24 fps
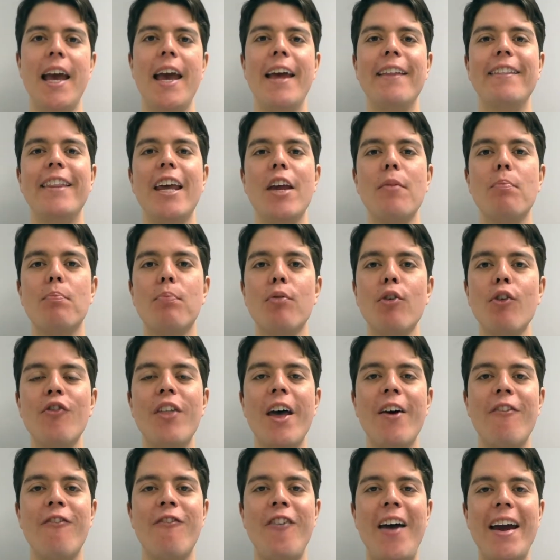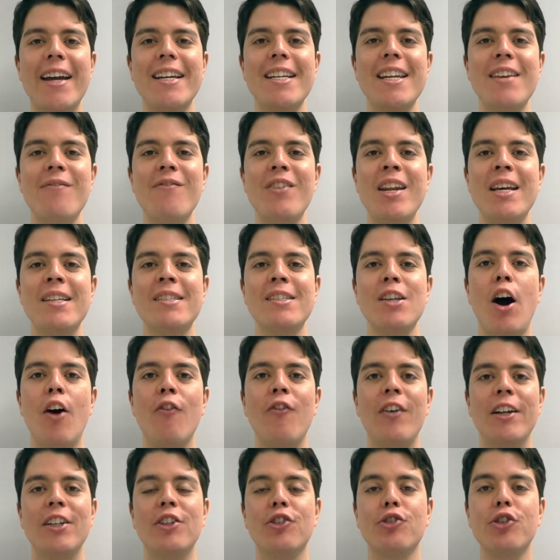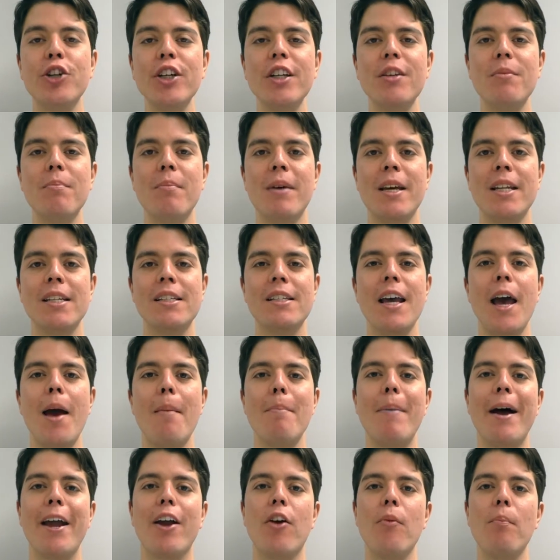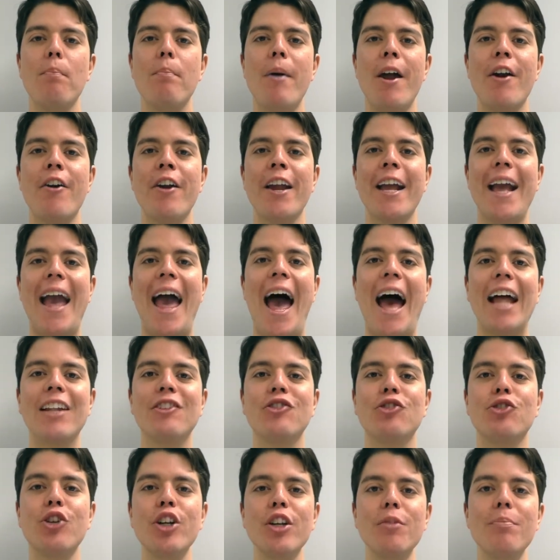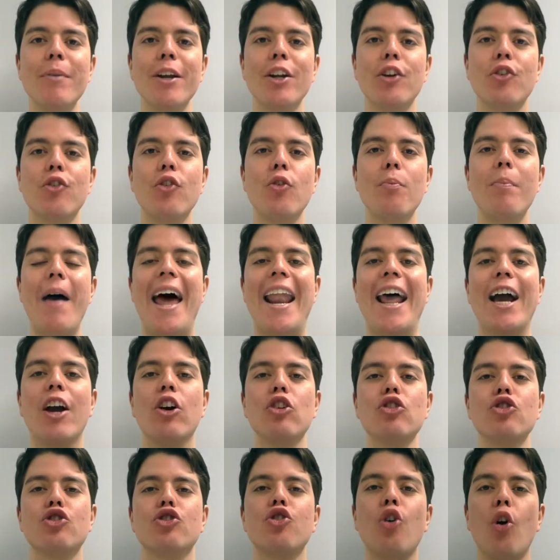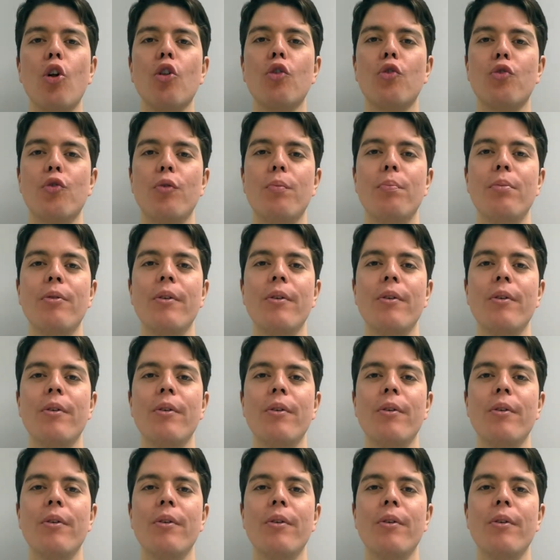They prove the effectiveness of a treatment by comparing a treatment group and a control group.